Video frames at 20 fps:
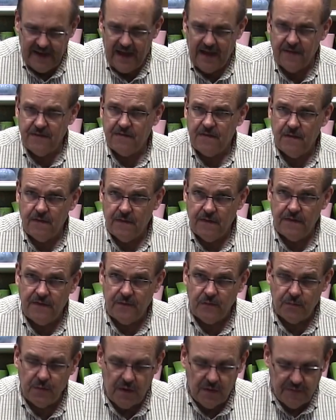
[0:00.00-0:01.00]
out so that
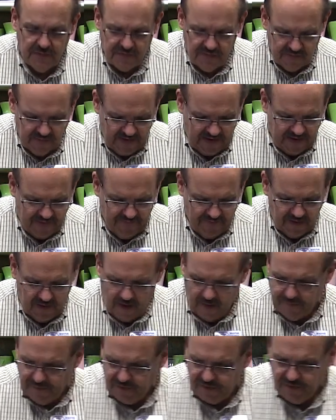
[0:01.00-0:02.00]
the roses have an
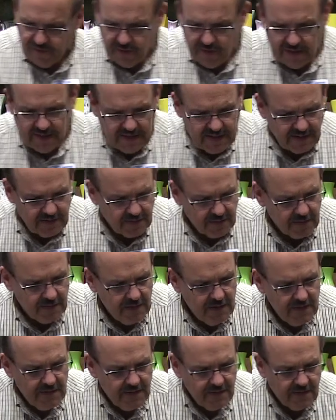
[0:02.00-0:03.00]
opportunity
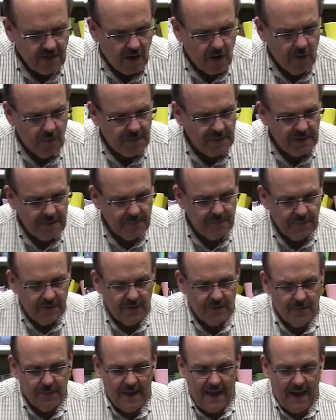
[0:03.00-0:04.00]
to open and
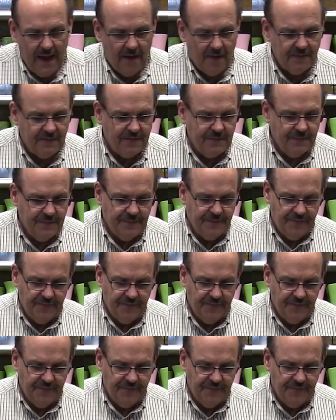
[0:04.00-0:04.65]
bloom out.